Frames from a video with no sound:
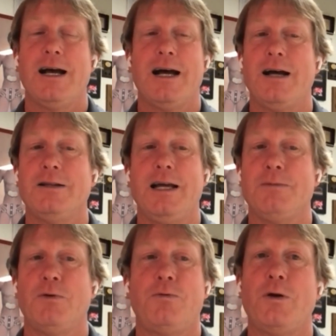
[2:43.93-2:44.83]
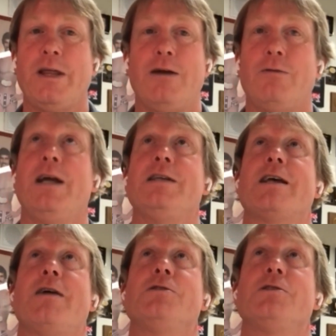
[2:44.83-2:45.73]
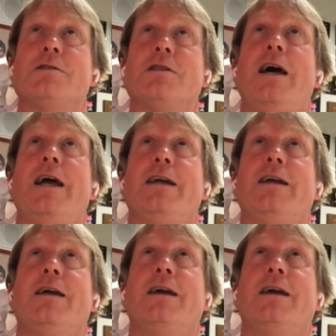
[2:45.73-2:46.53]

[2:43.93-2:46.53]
uh, like before that race i was just like